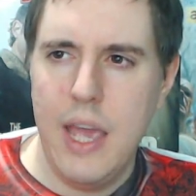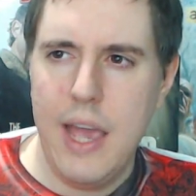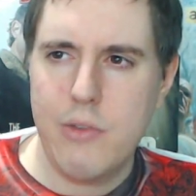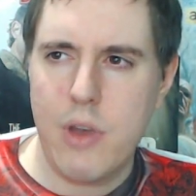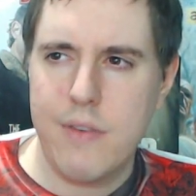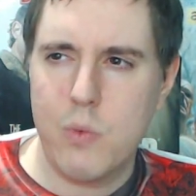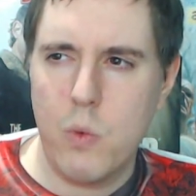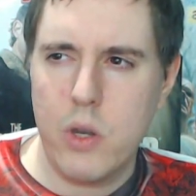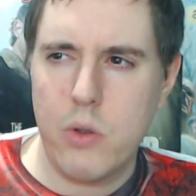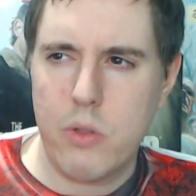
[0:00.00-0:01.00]
"Hey, Trev,
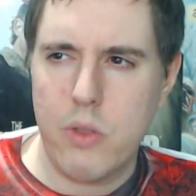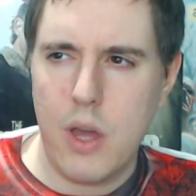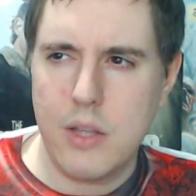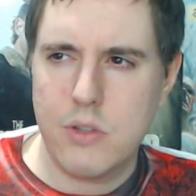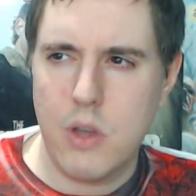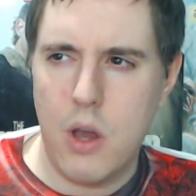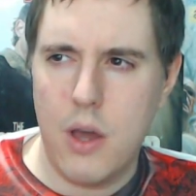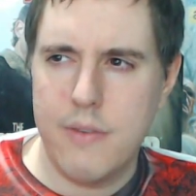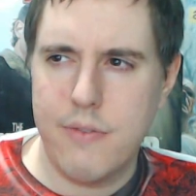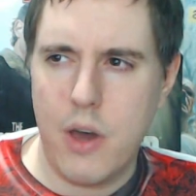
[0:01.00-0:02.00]
what are your thoughts
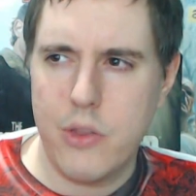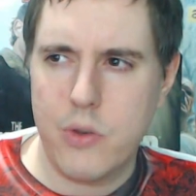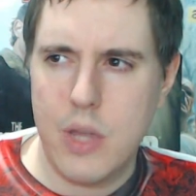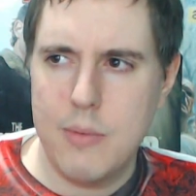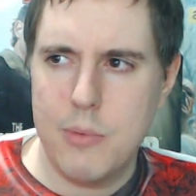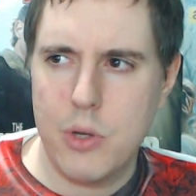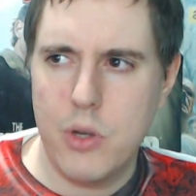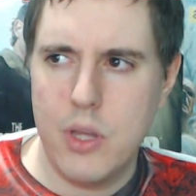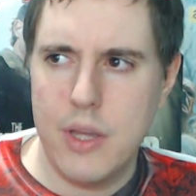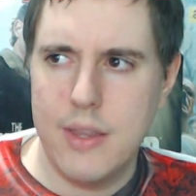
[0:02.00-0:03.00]
on Father
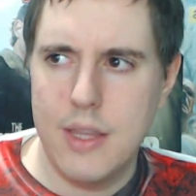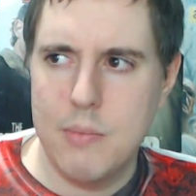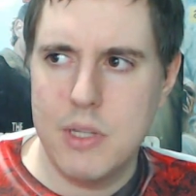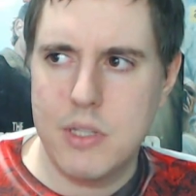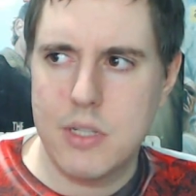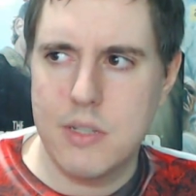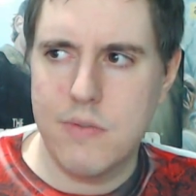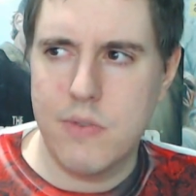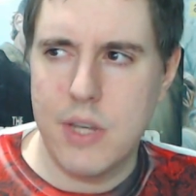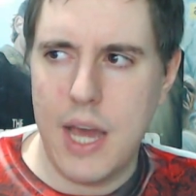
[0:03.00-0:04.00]
Gabriel in the
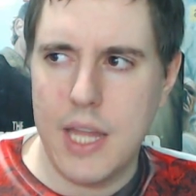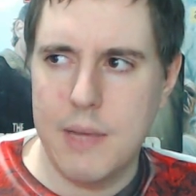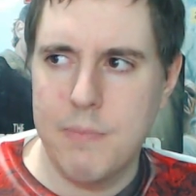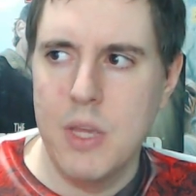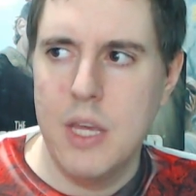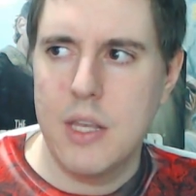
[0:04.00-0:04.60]
mid-season finale?